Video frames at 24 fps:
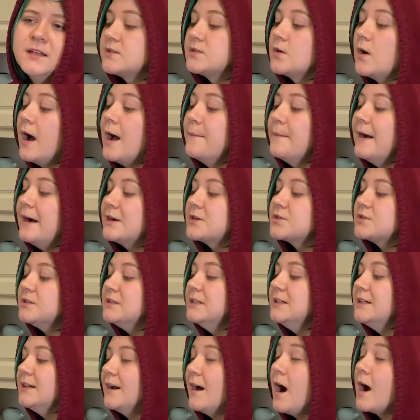So I'm
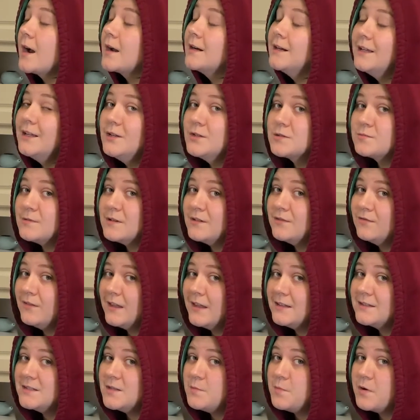actually not gonna use my
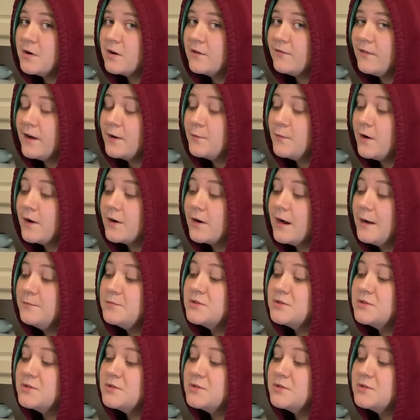fancy purified water.